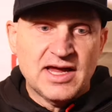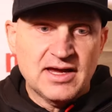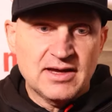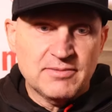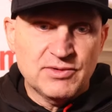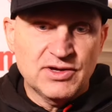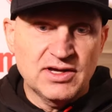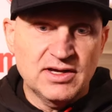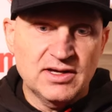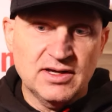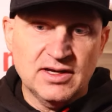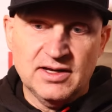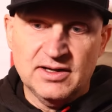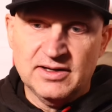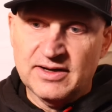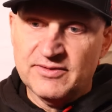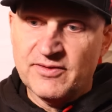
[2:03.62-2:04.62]
game. You
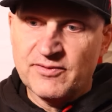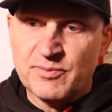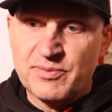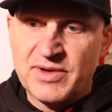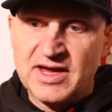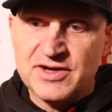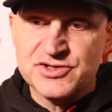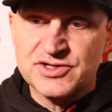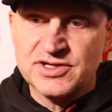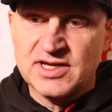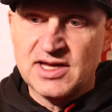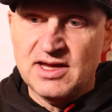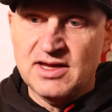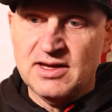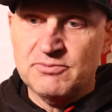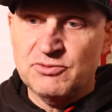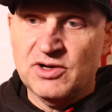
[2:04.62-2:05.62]
got to have a patient
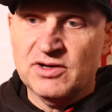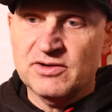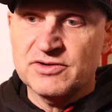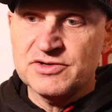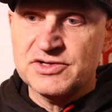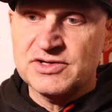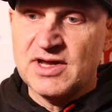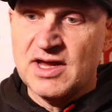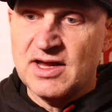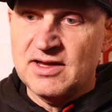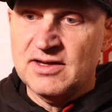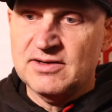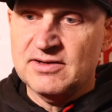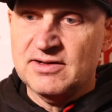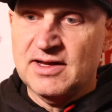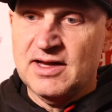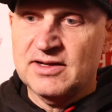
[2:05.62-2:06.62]
game. You got to
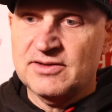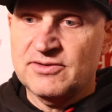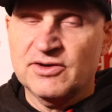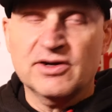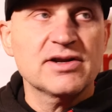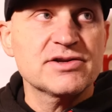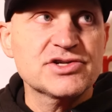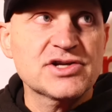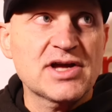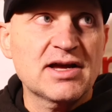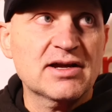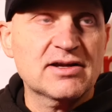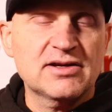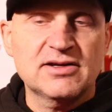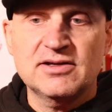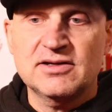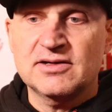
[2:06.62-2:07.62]
understand that they're going to
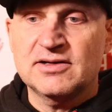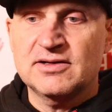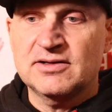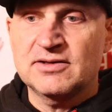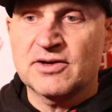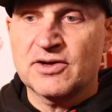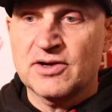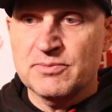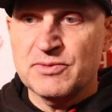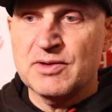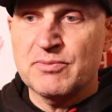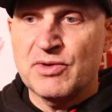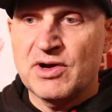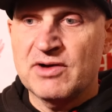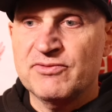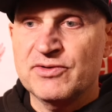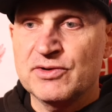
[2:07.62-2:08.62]
check. They're going to be
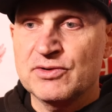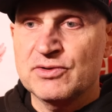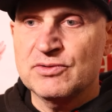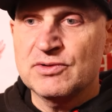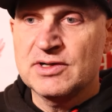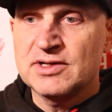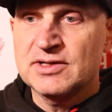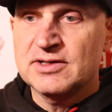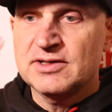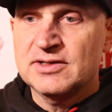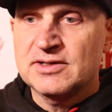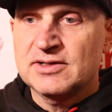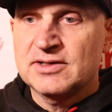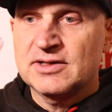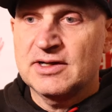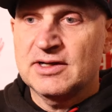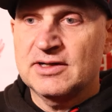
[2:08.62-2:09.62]
above you.
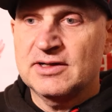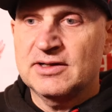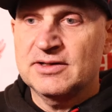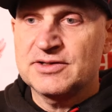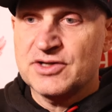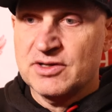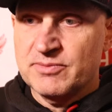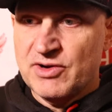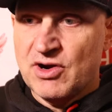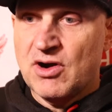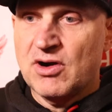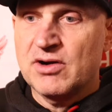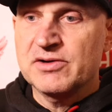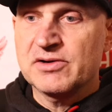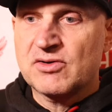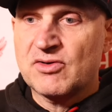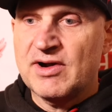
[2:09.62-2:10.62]
It's going to be
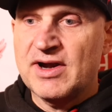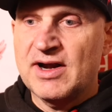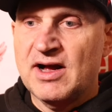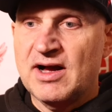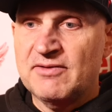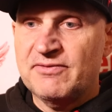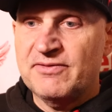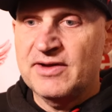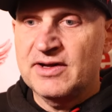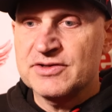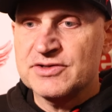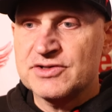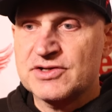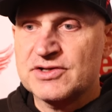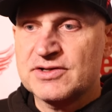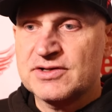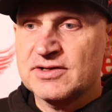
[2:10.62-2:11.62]
hard to create
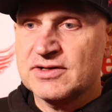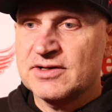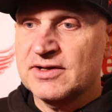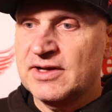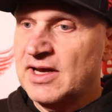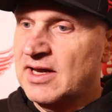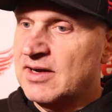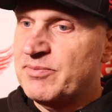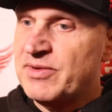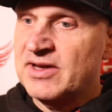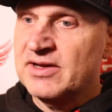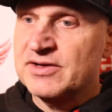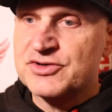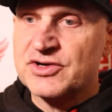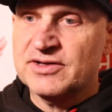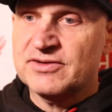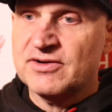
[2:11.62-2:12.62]
offense. You got to
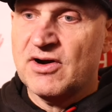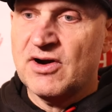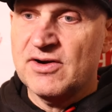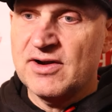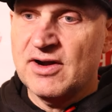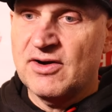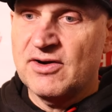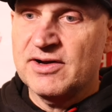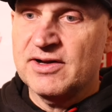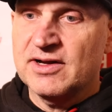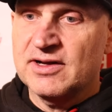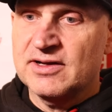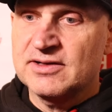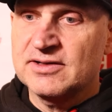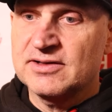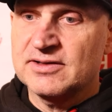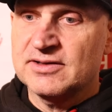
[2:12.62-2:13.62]
penetrate the hard
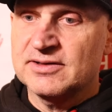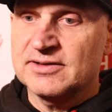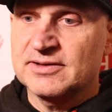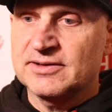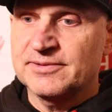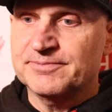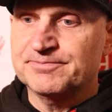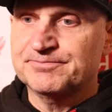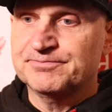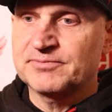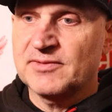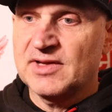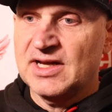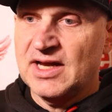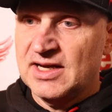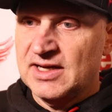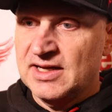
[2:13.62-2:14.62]
area.
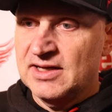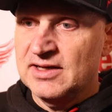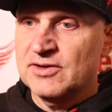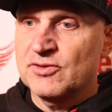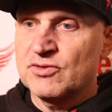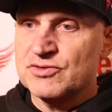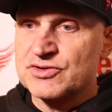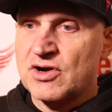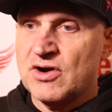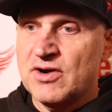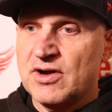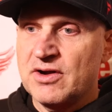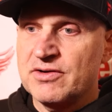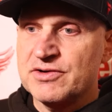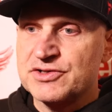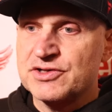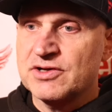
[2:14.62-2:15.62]
You got to get into those hard
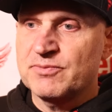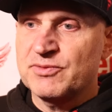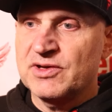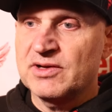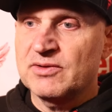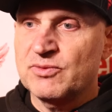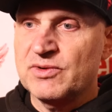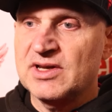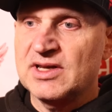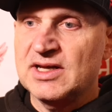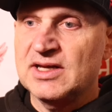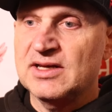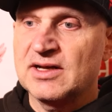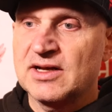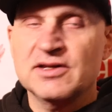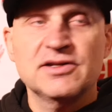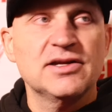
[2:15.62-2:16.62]
areas. Something we
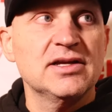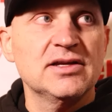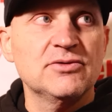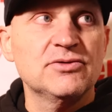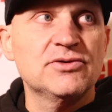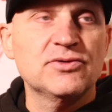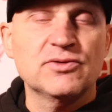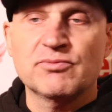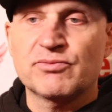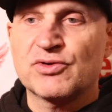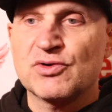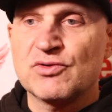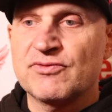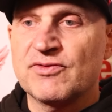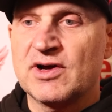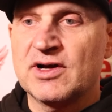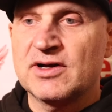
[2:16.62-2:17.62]
need to continue to
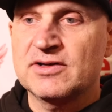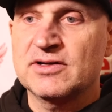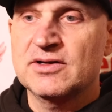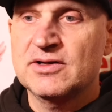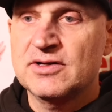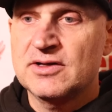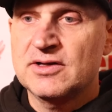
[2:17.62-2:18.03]
improve on.